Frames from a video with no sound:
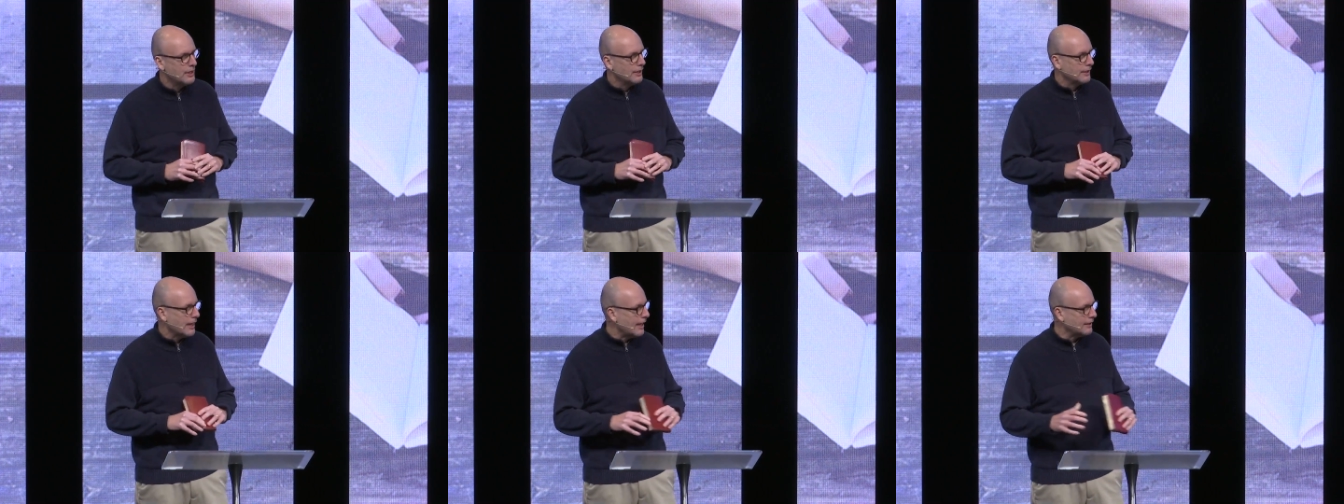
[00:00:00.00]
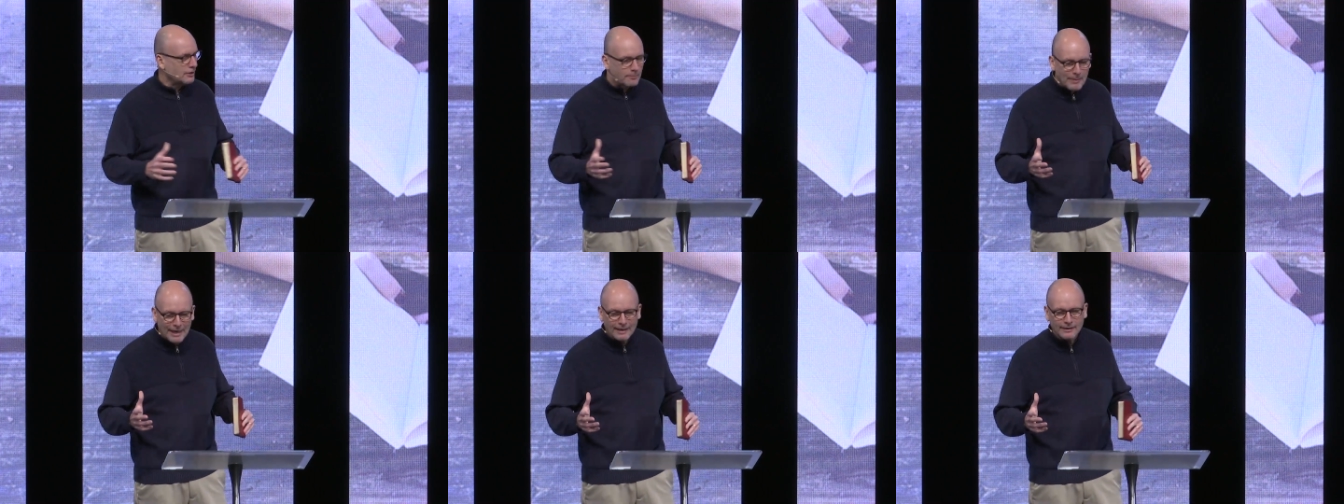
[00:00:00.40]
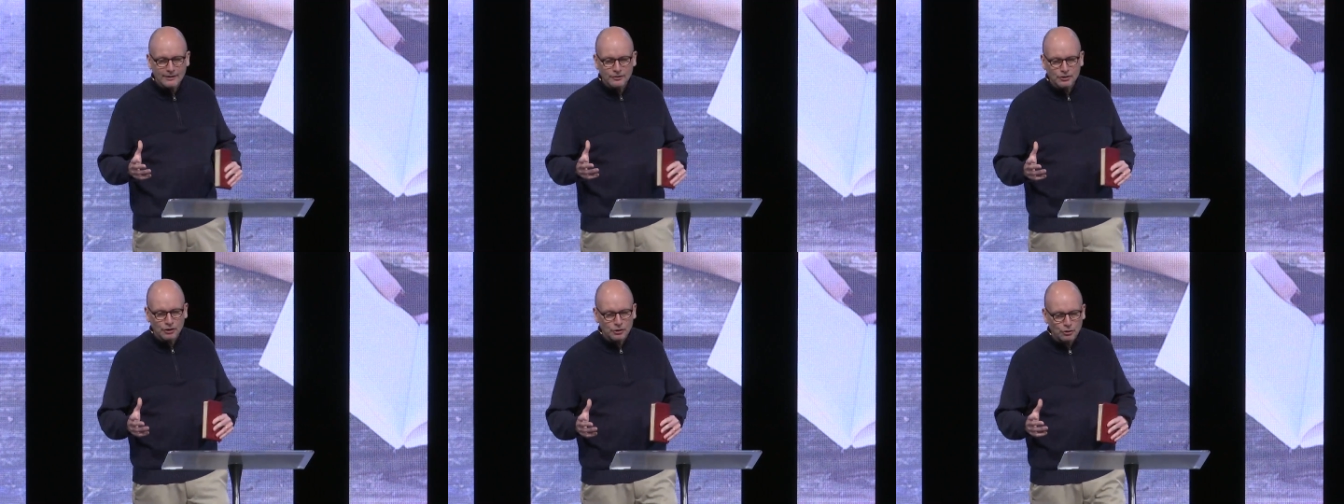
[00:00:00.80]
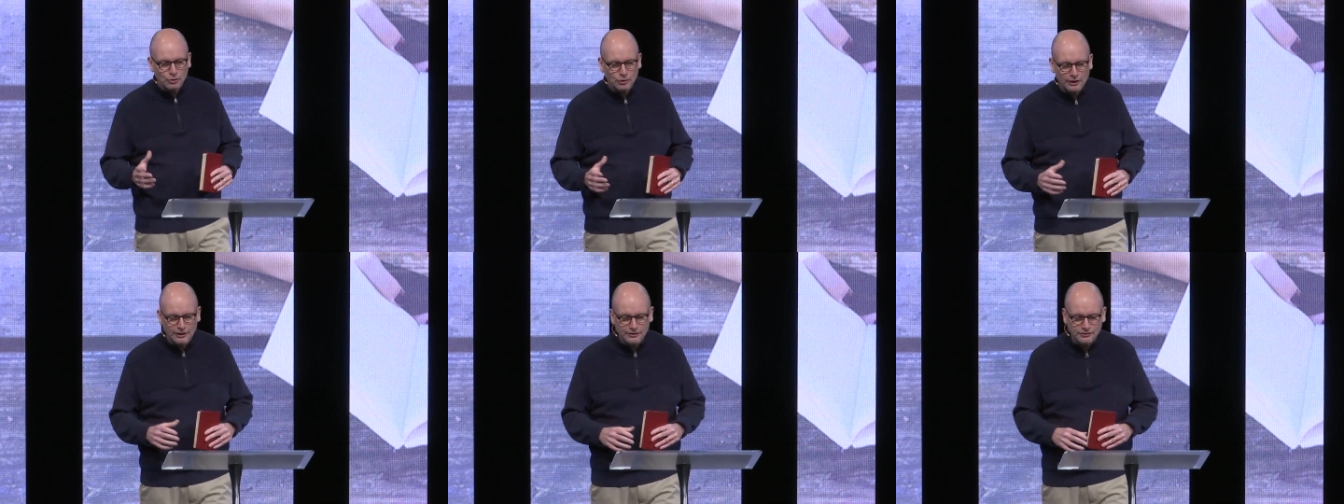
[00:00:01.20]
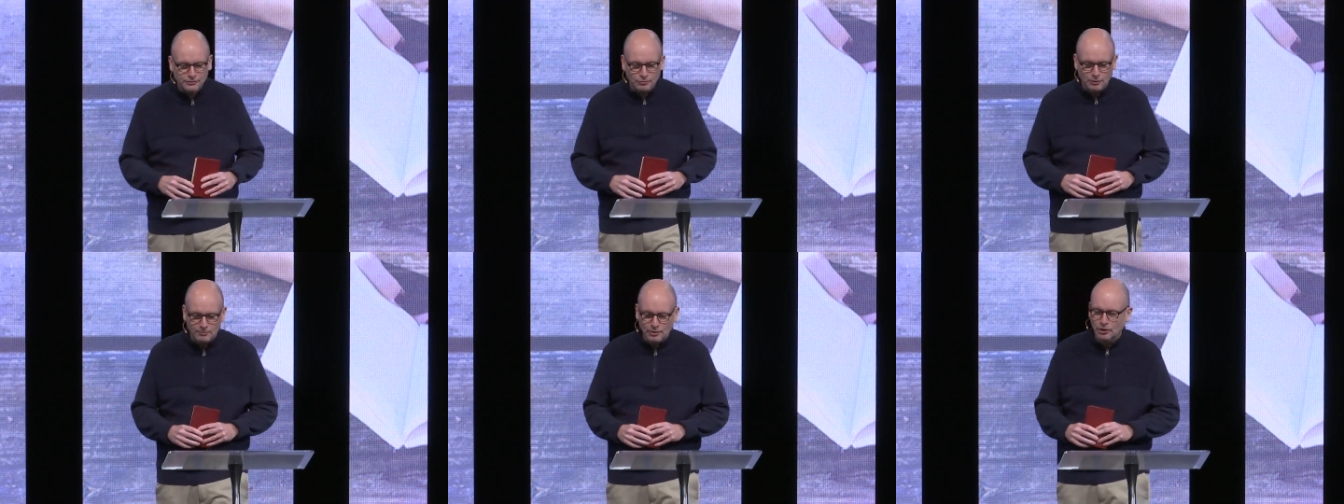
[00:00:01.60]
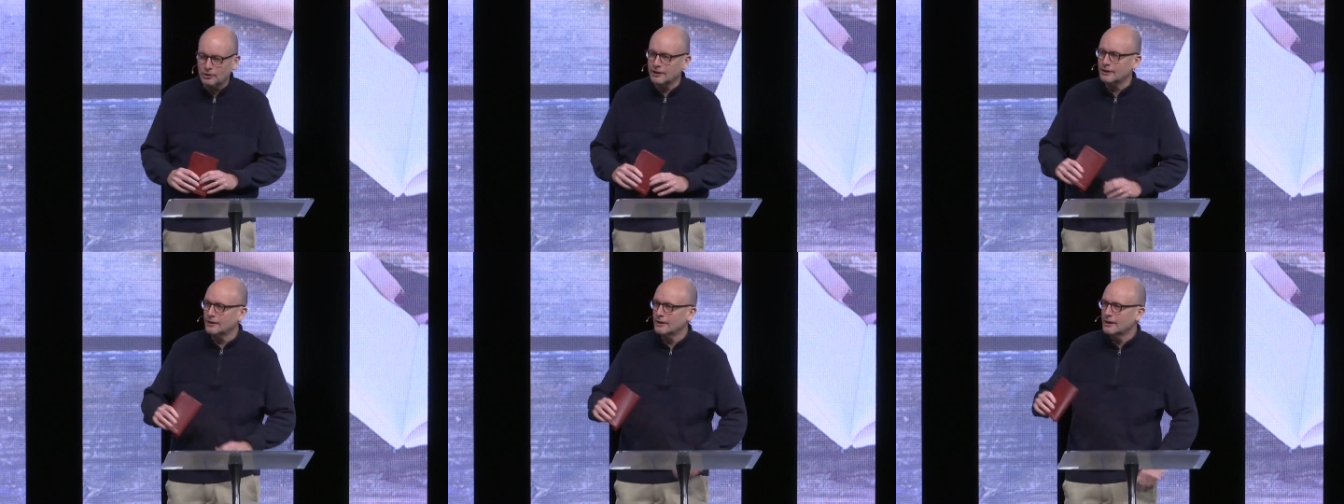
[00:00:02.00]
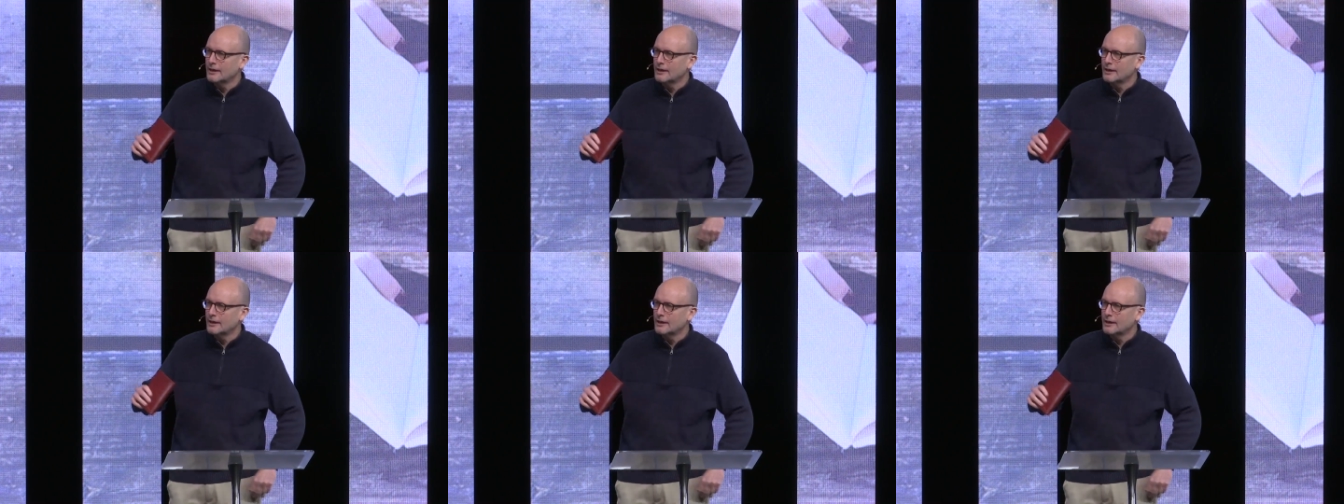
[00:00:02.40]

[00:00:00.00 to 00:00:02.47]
not demanding to do lists. We're building